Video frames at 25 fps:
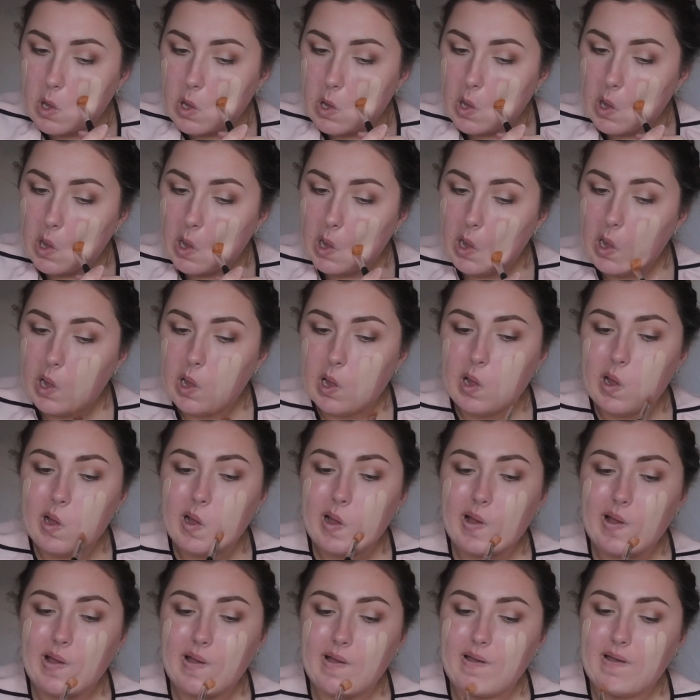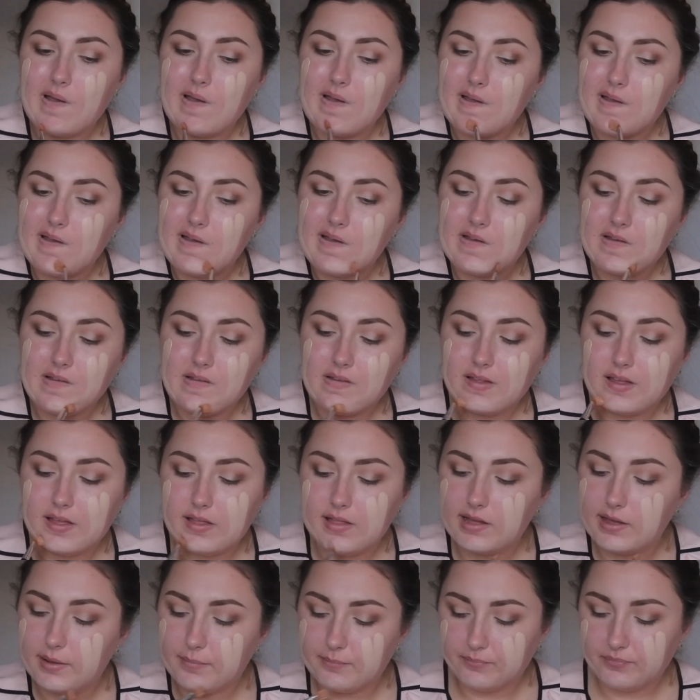
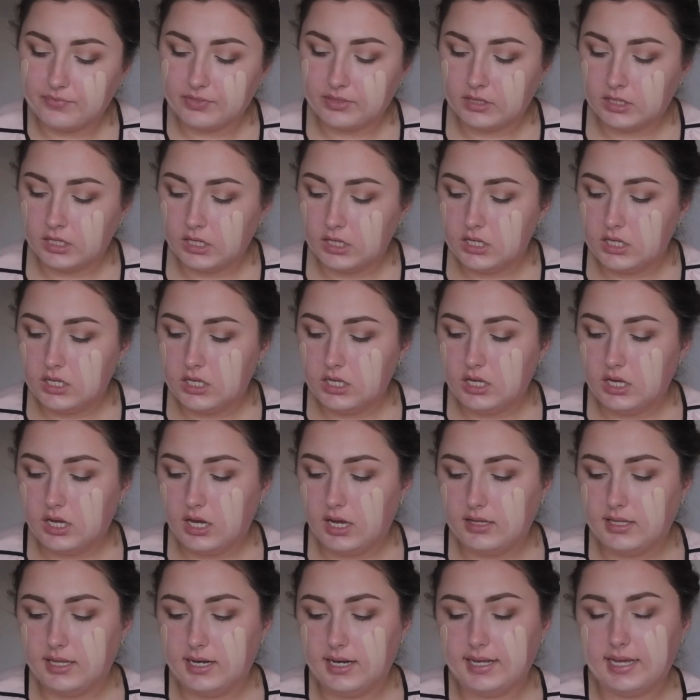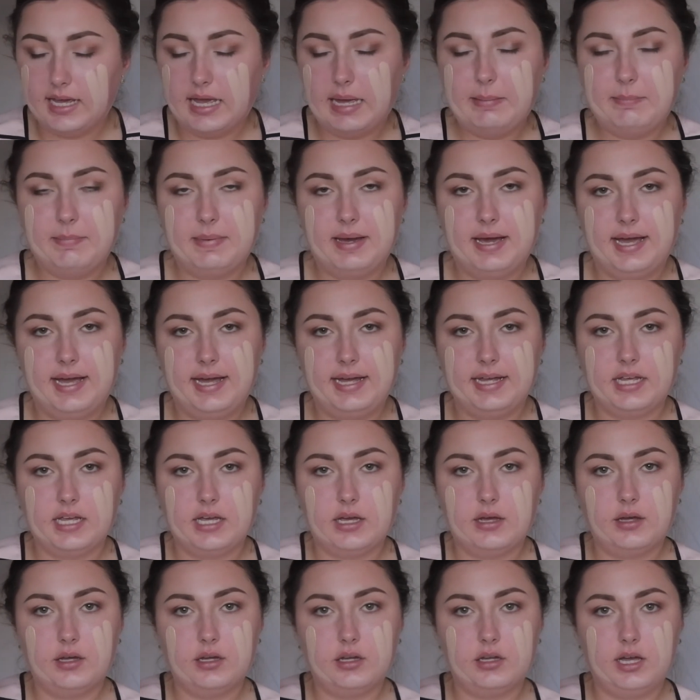Like that. And then I get
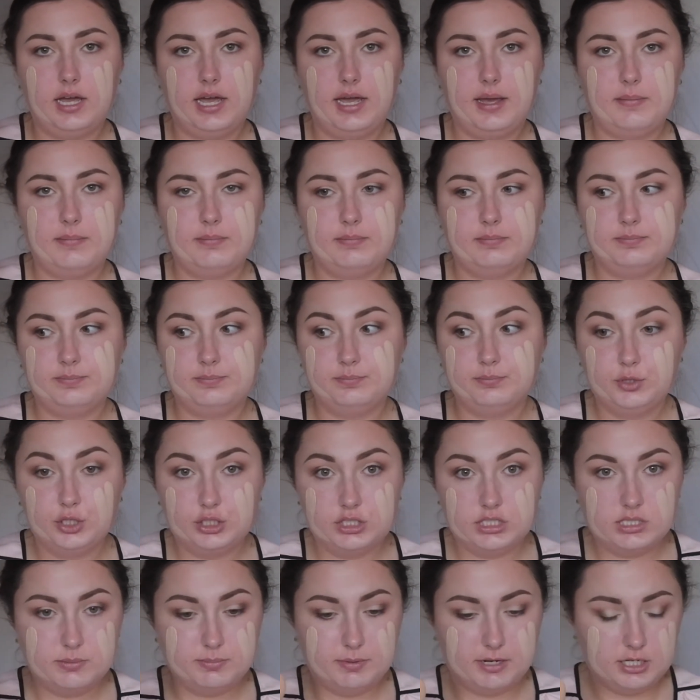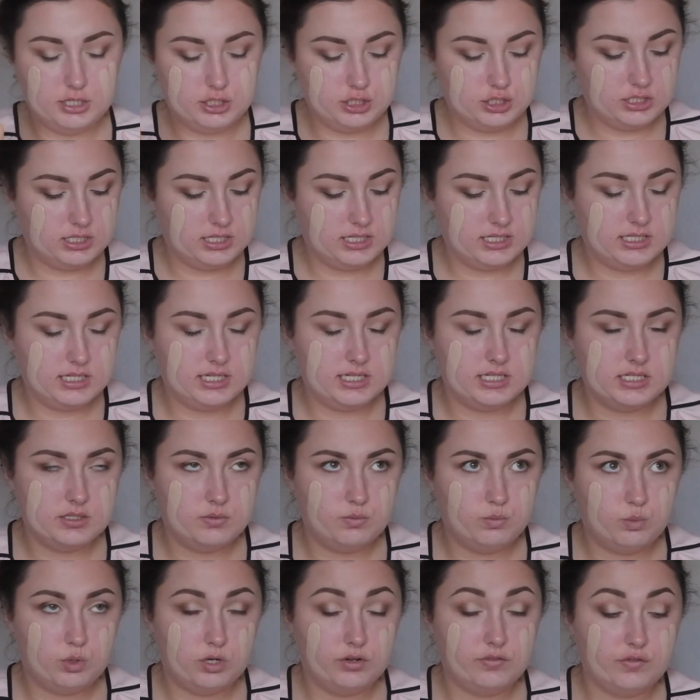my beauty sponge. This
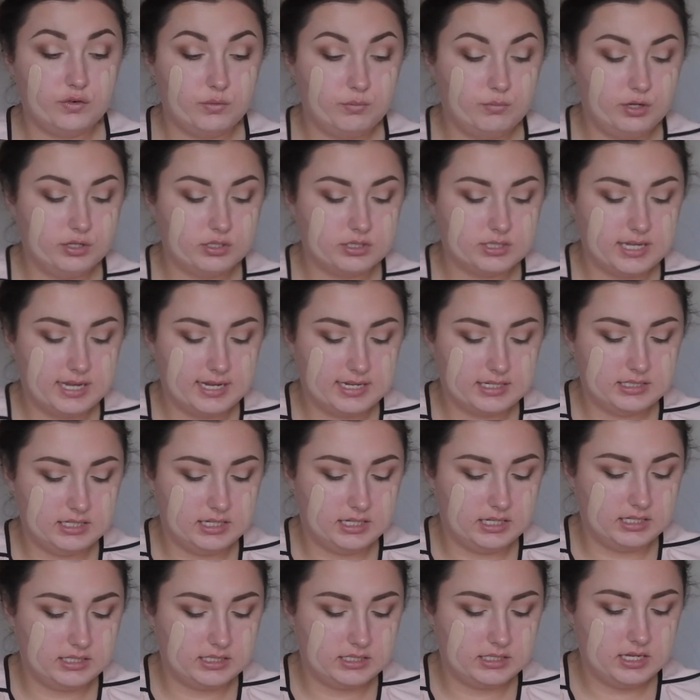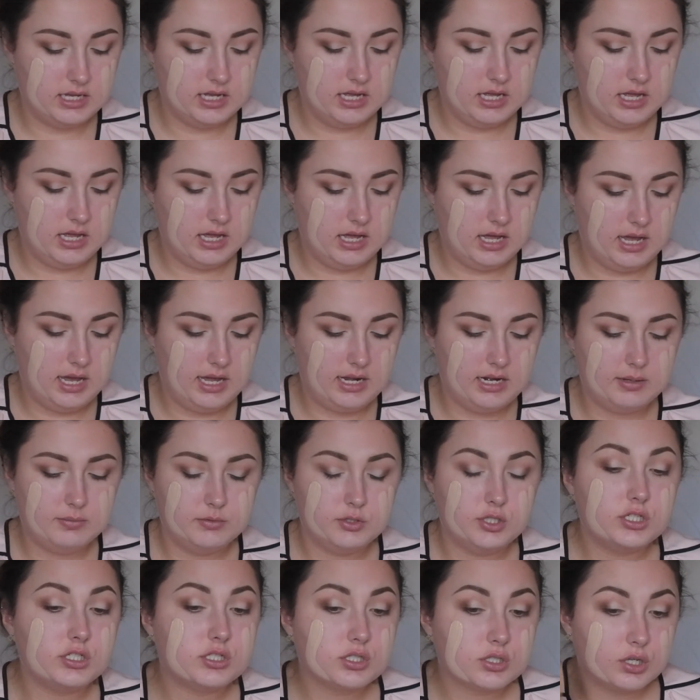is one from Real Techniques, and
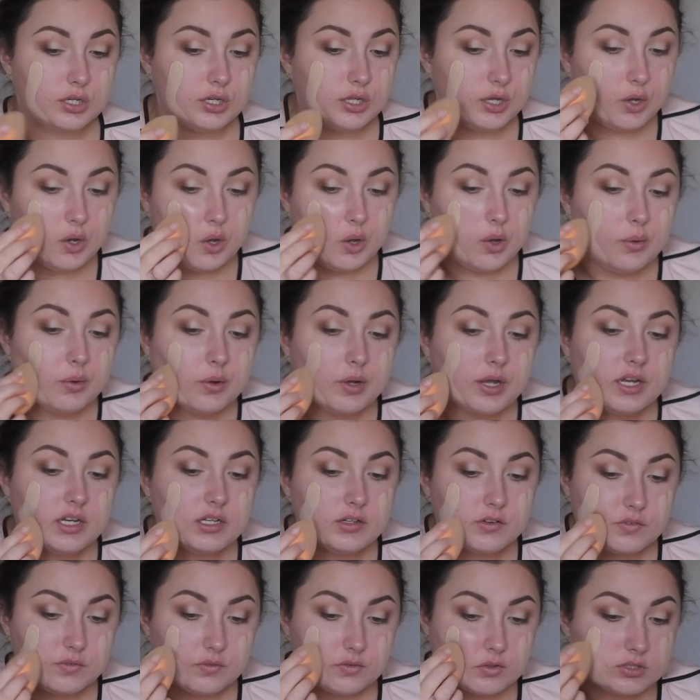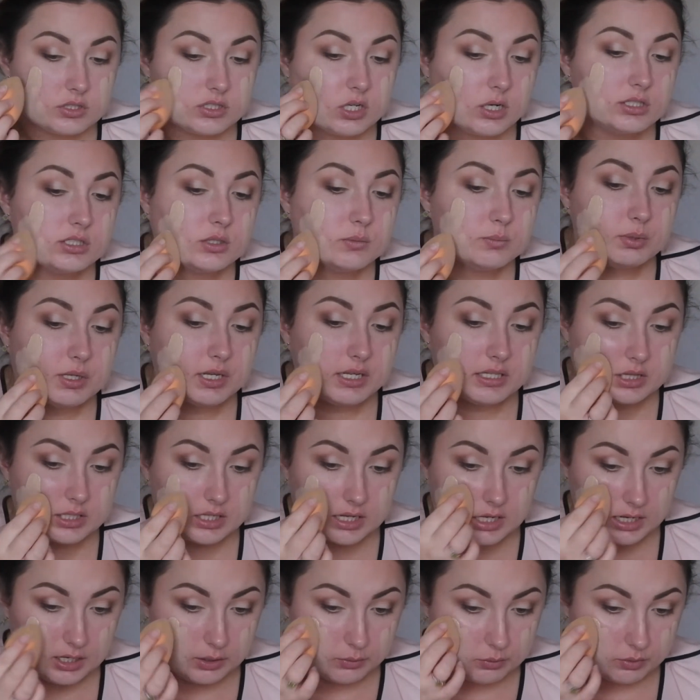I'm just gonna kind of start to blend
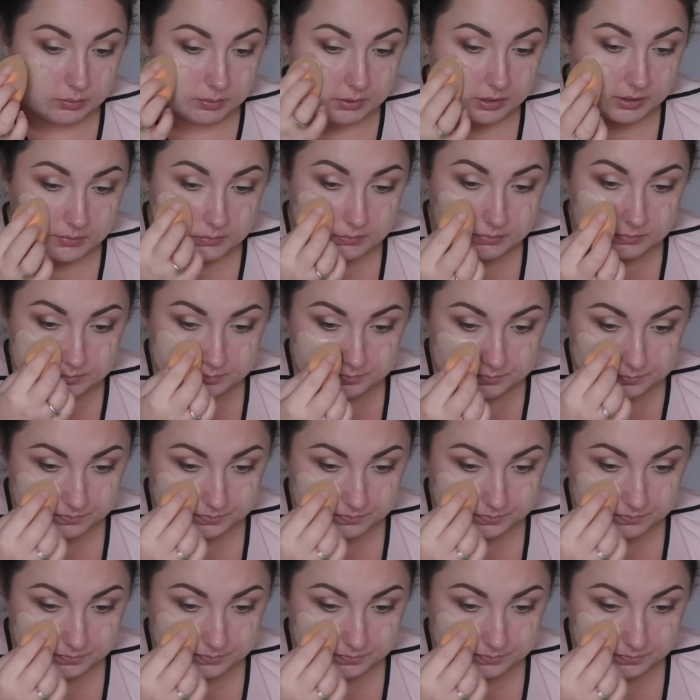that out a bit.